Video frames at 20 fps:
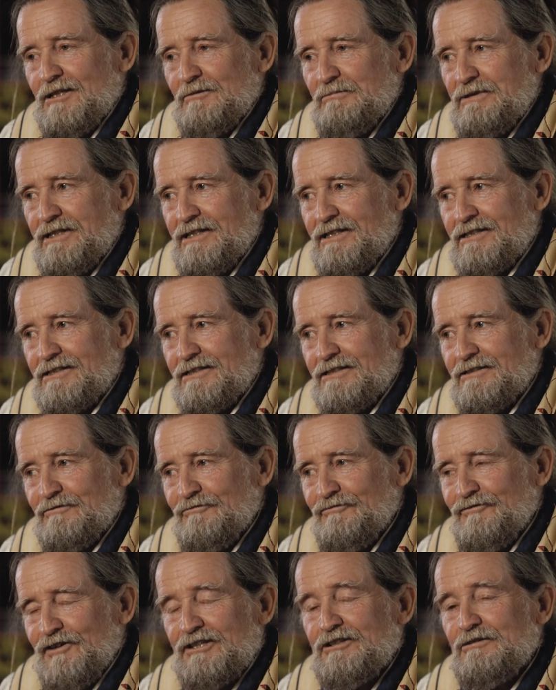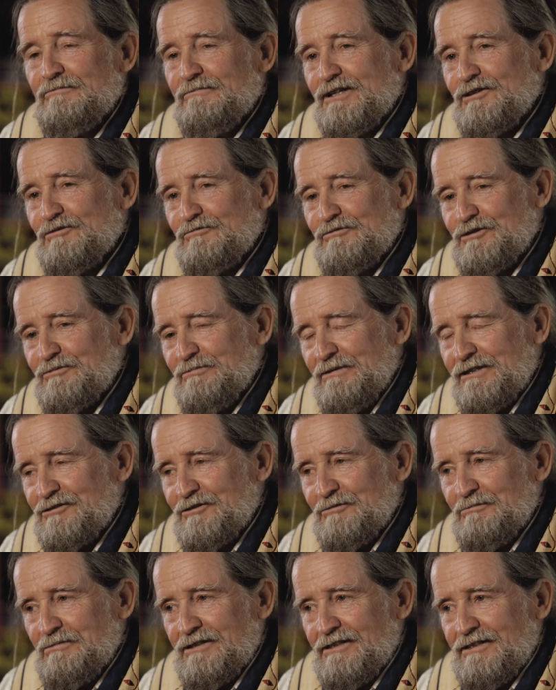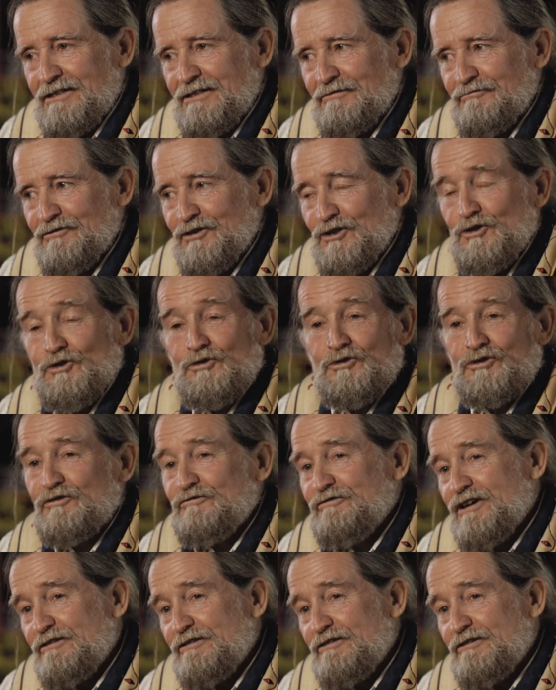Because the fundamental responsibility of the youth of